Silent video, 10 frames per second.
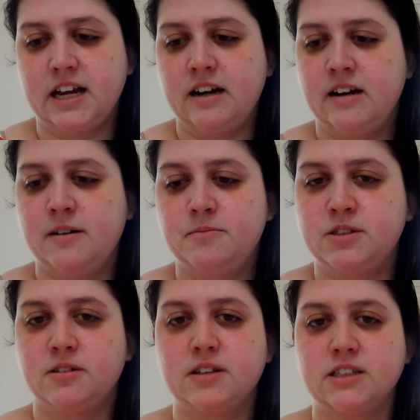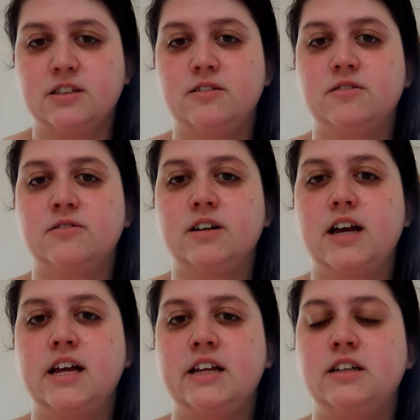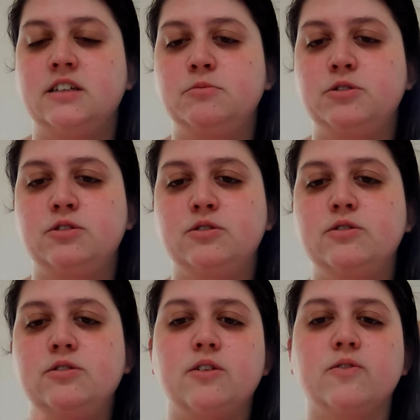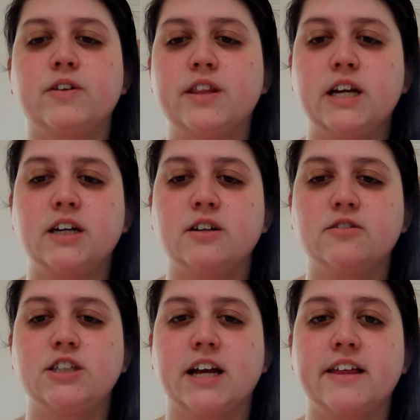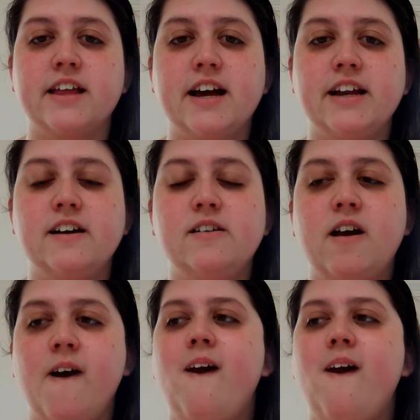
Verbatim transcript: Um, so let's go and scoot over there to go check that out.